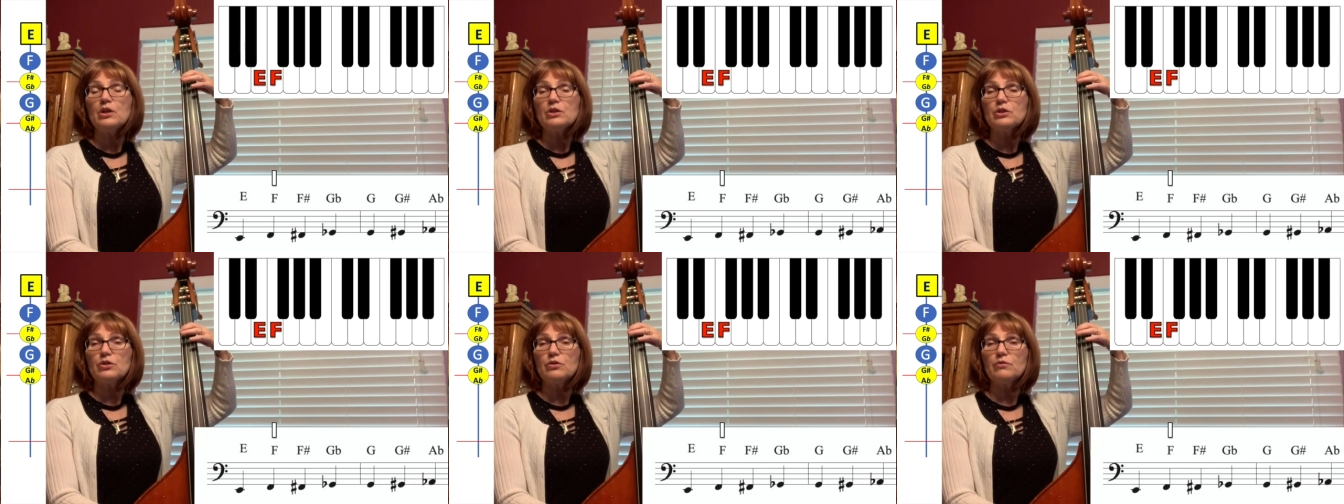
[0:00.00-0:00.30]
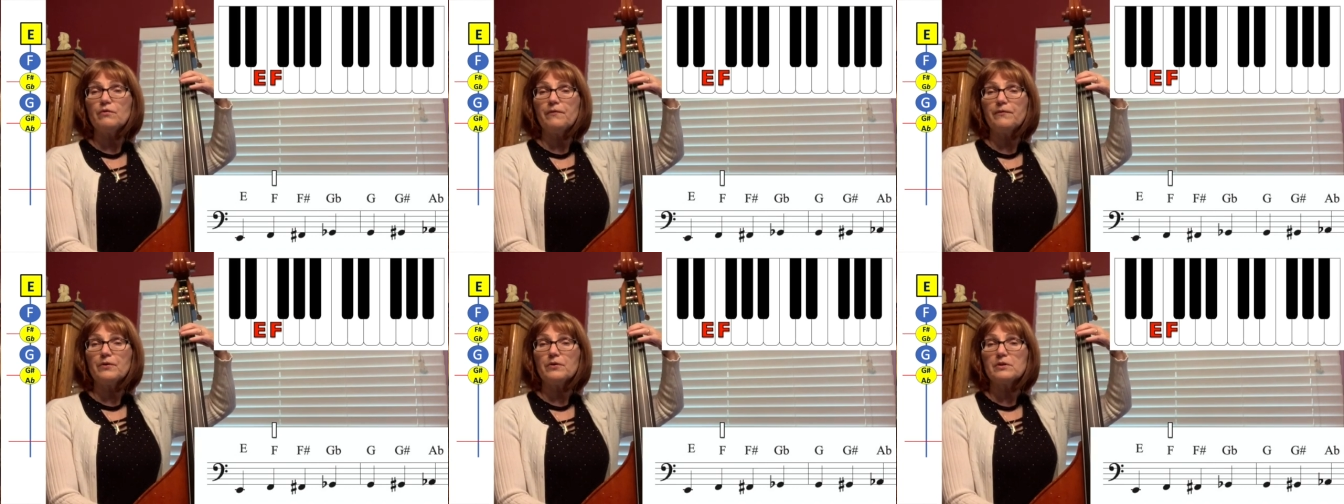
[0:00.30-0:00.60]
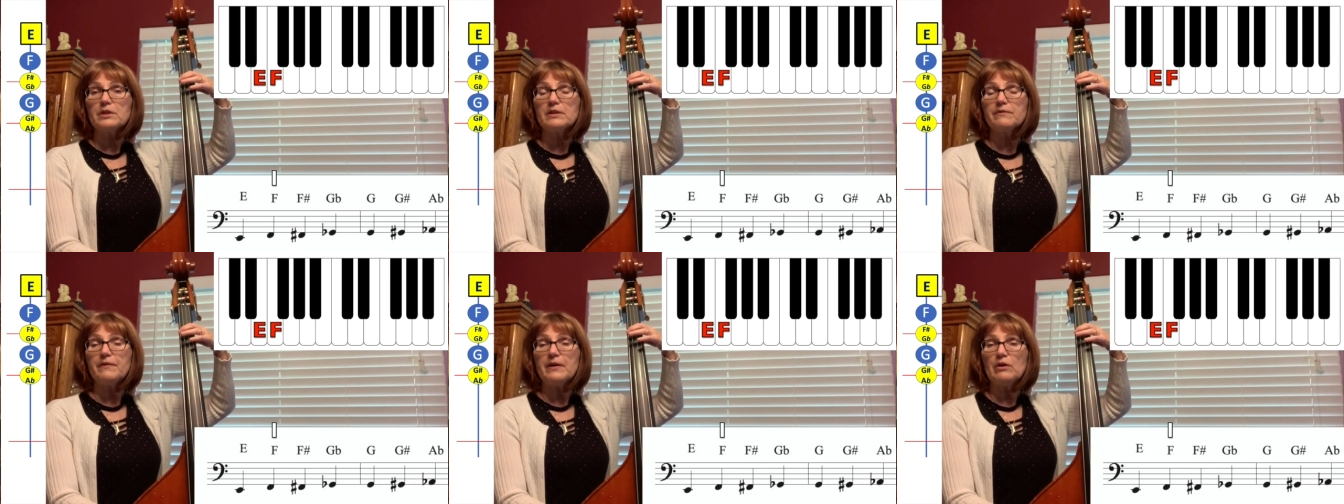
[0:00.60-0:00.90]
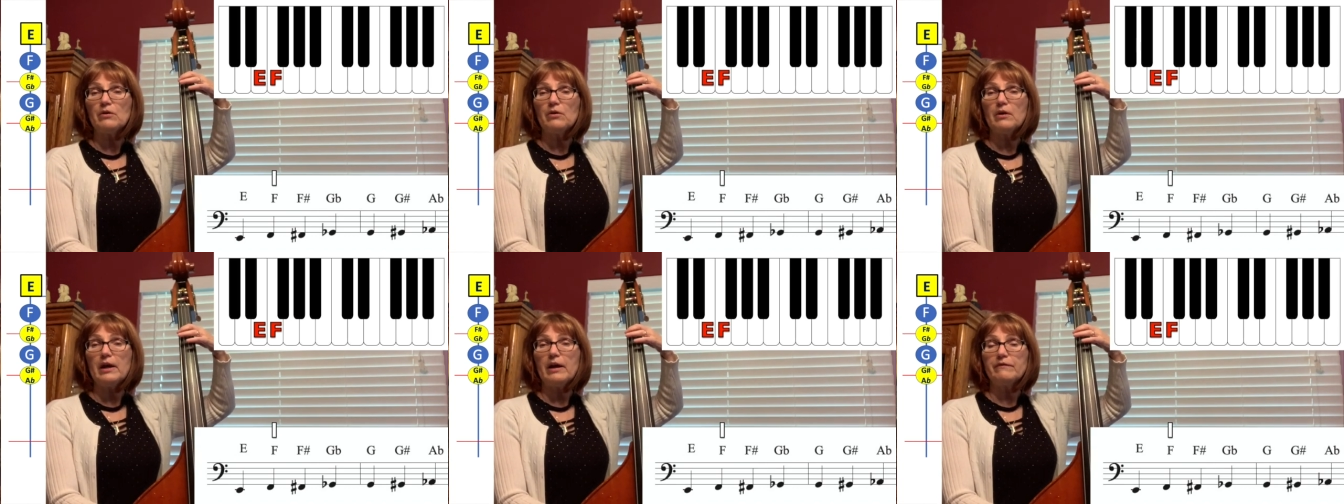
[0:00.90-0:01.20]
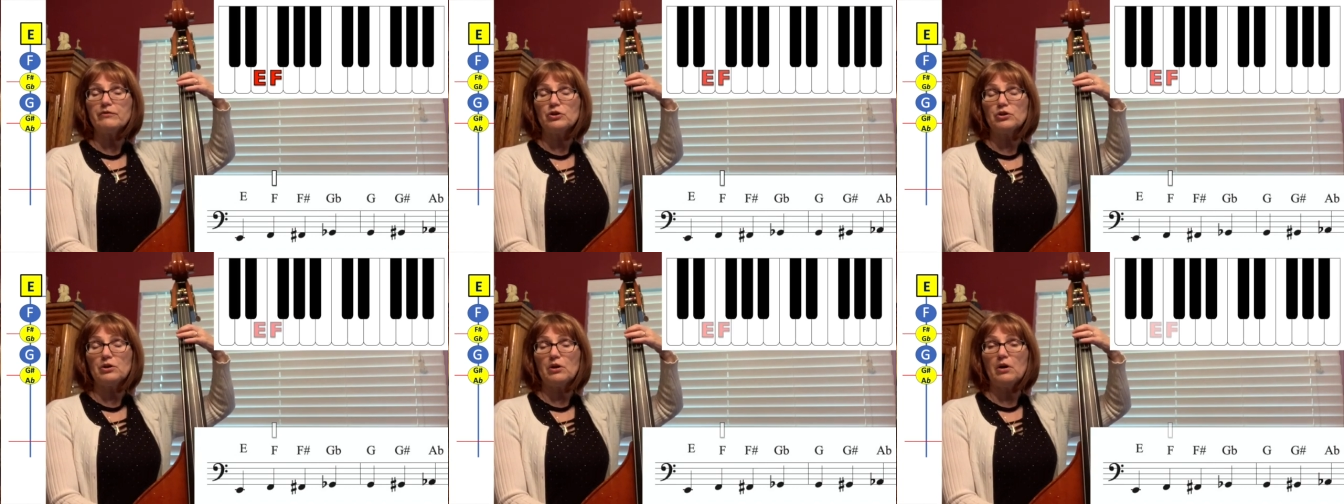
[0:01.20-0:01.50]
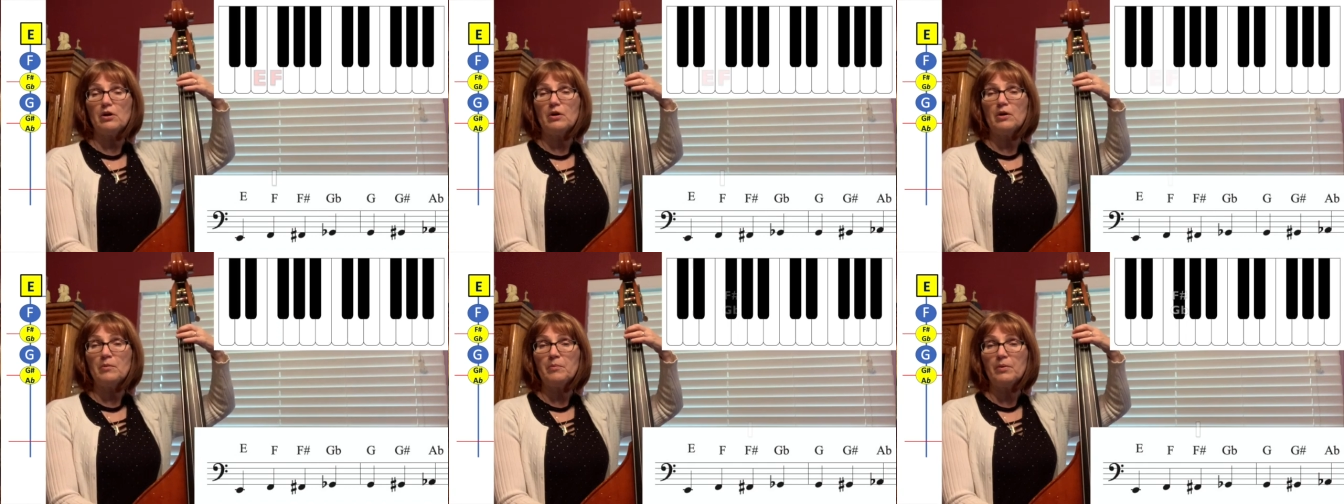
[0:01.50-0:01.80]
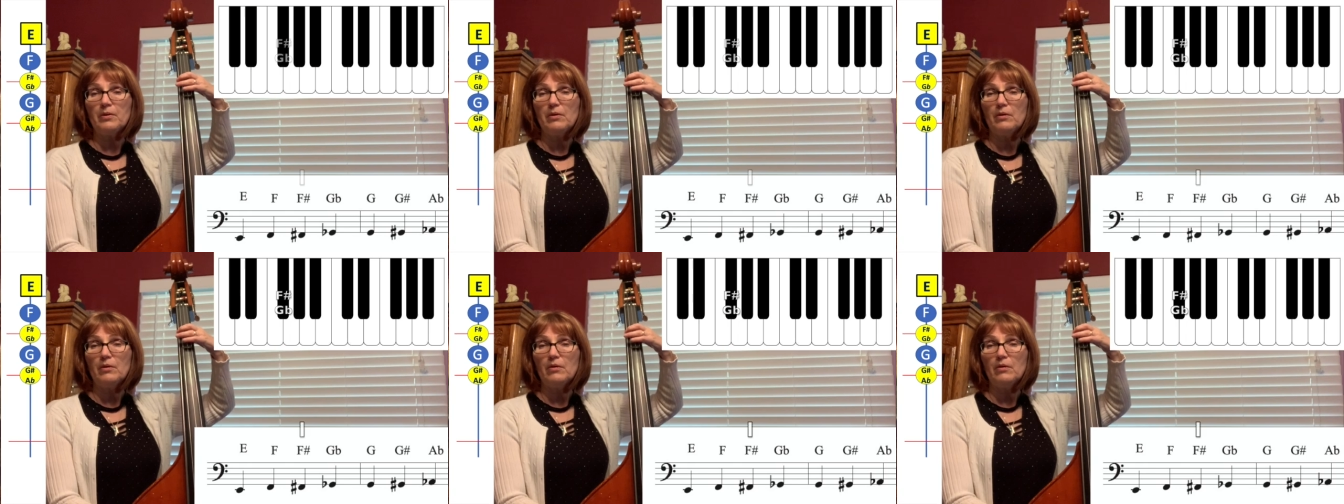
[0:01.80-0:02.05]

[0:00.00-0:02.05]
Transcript: to first finger F sharp.